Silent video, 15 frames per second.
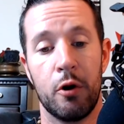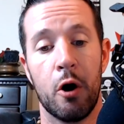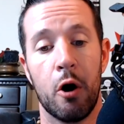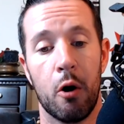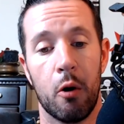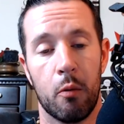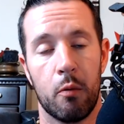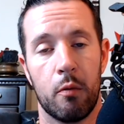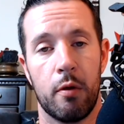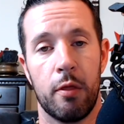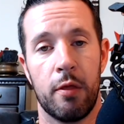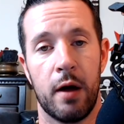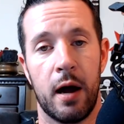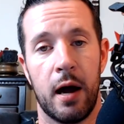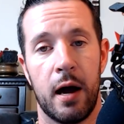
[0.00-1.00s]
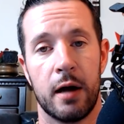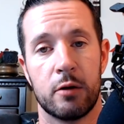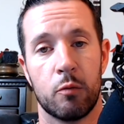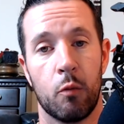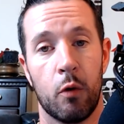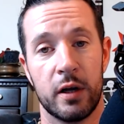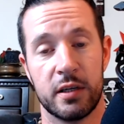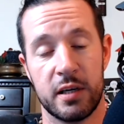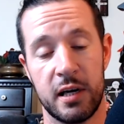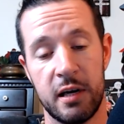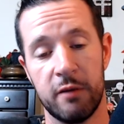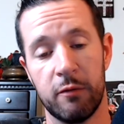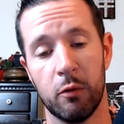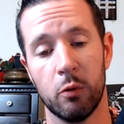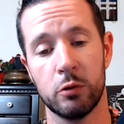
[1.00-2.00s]
will know that what is
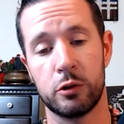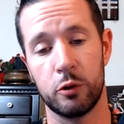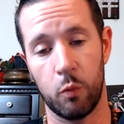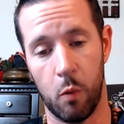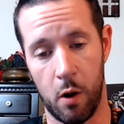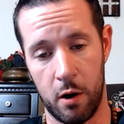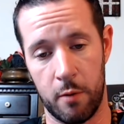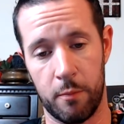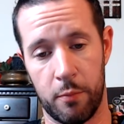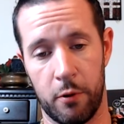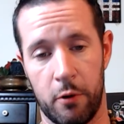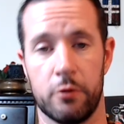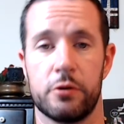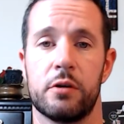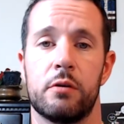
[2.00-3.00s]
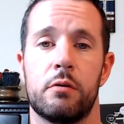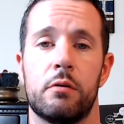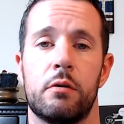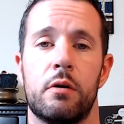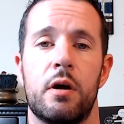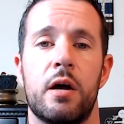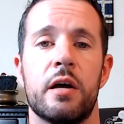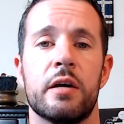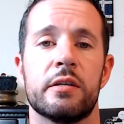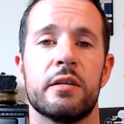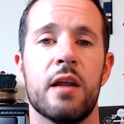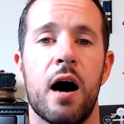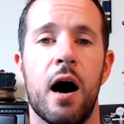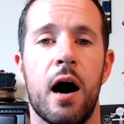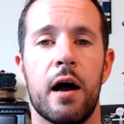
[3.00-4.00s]
evil to one person is
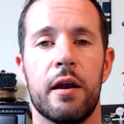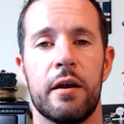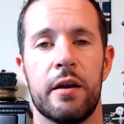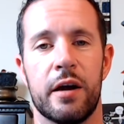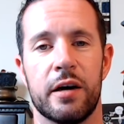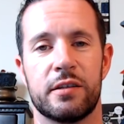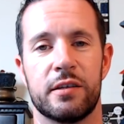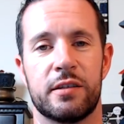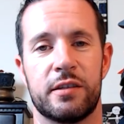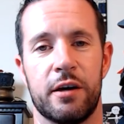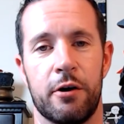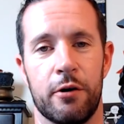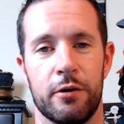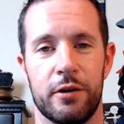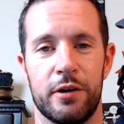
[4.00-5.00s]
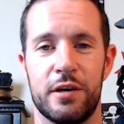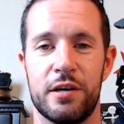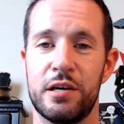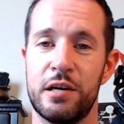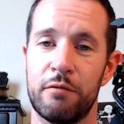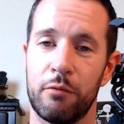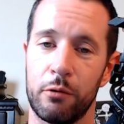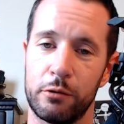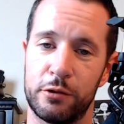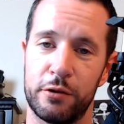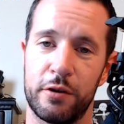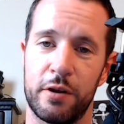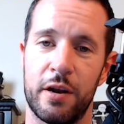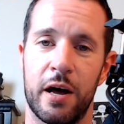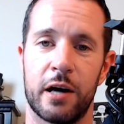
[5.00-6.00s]
not necessarily evil
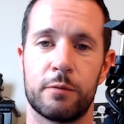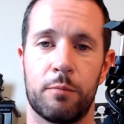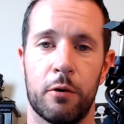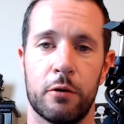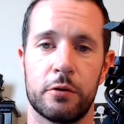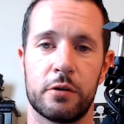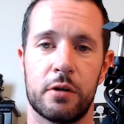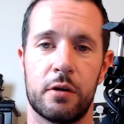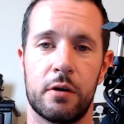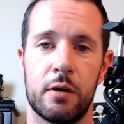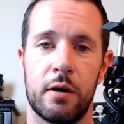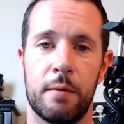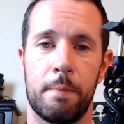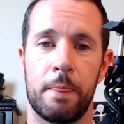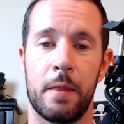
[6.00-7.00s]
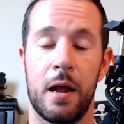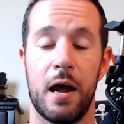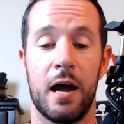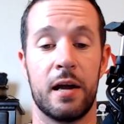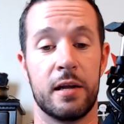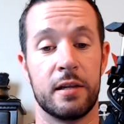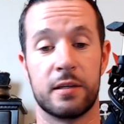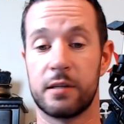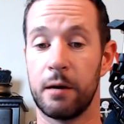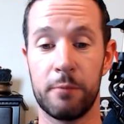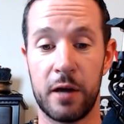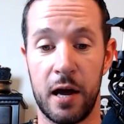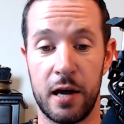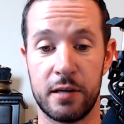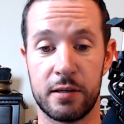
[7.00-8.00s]
to the next person. And in
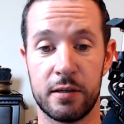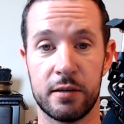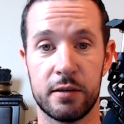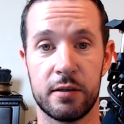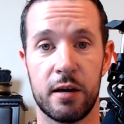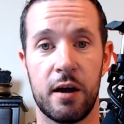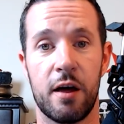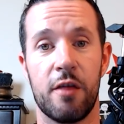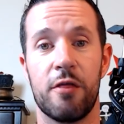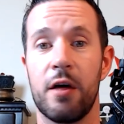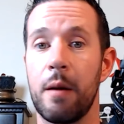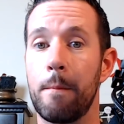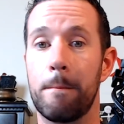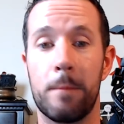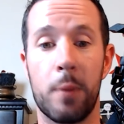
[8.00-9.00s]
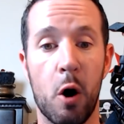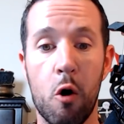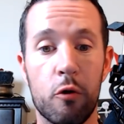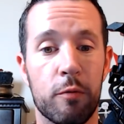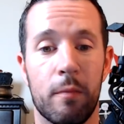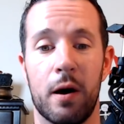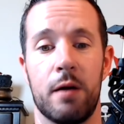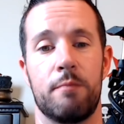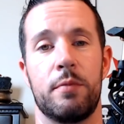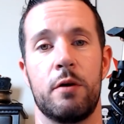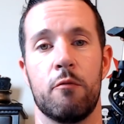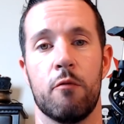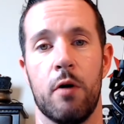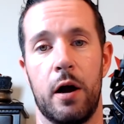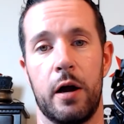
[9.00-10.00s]
some cases, they both might
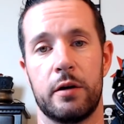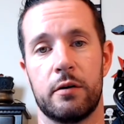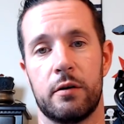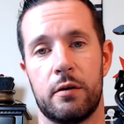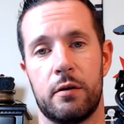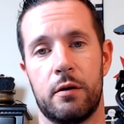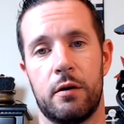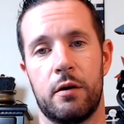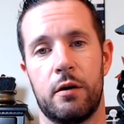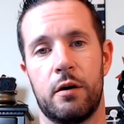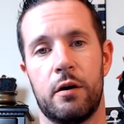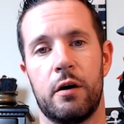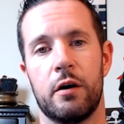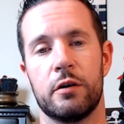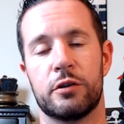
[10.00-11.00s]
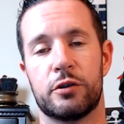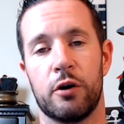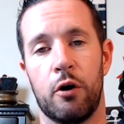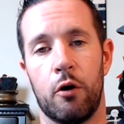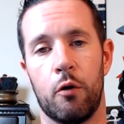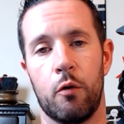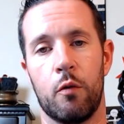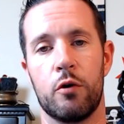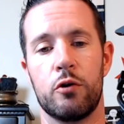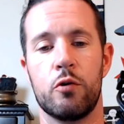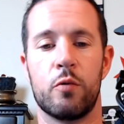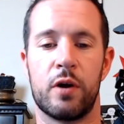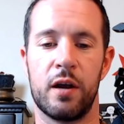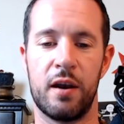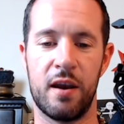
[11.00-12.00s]
be right. So
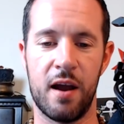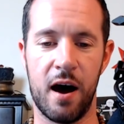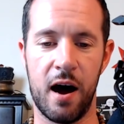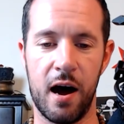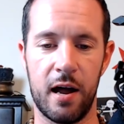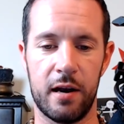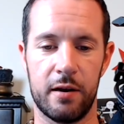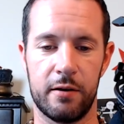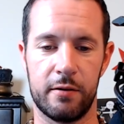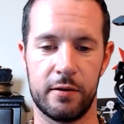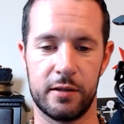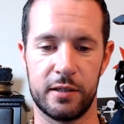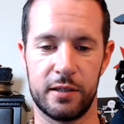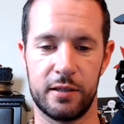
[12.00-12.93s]
you cannot